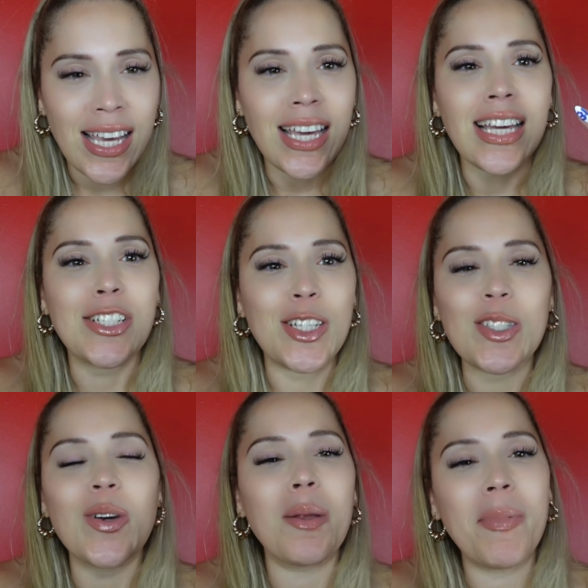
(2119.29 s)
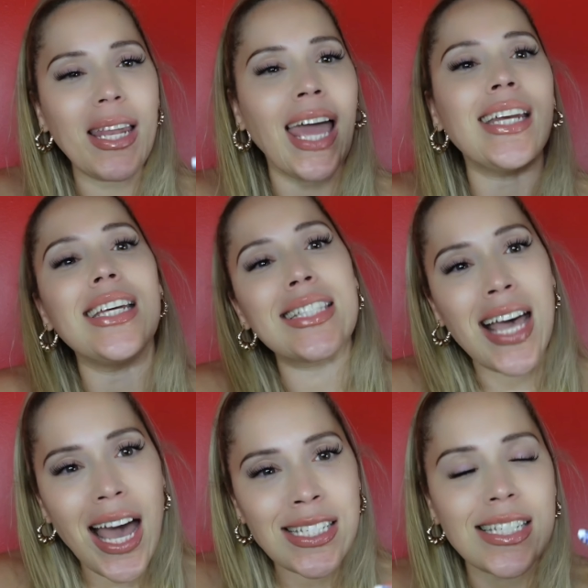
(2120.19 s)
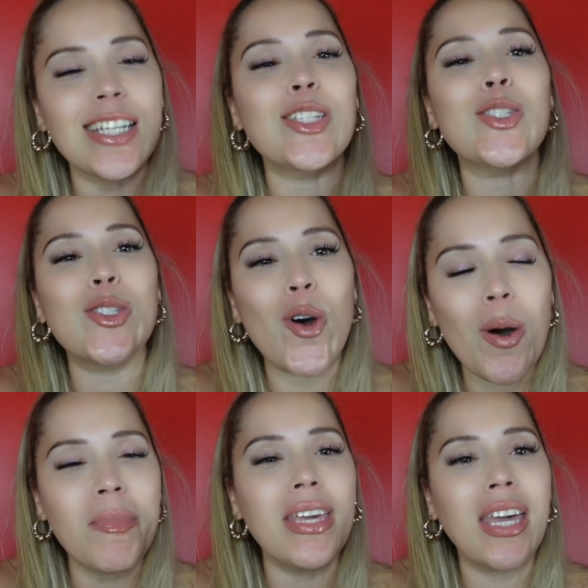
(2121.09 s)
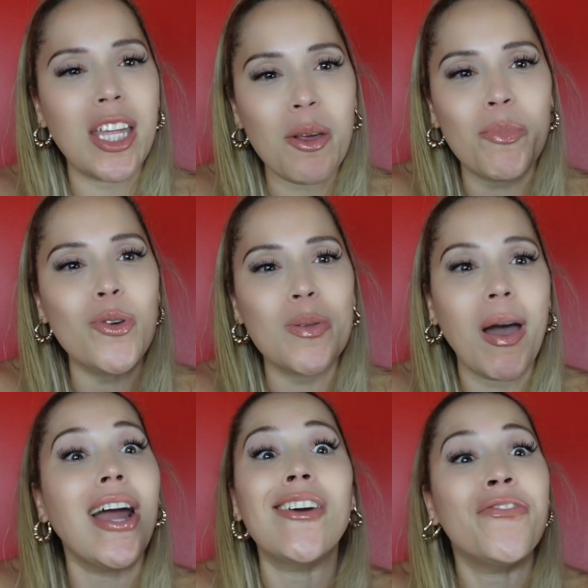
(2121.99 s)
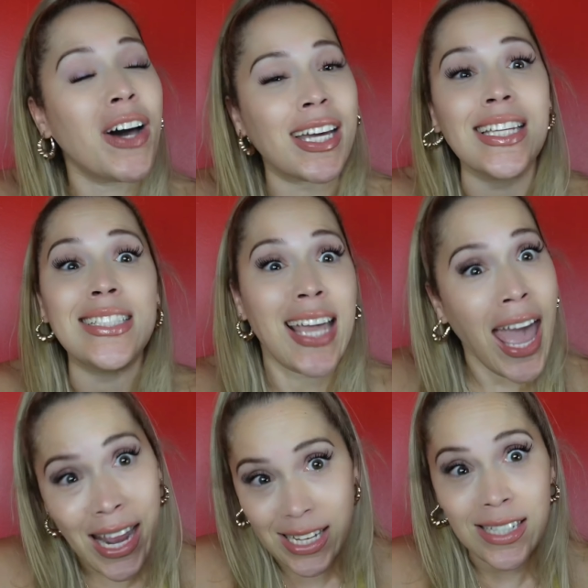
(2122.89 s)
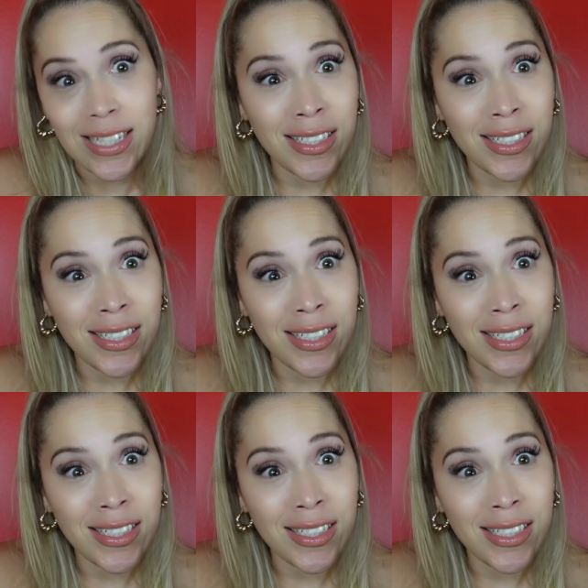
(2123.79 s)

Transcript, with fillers: Because she's going to be like, Natasha saw me getting abused by her daddy.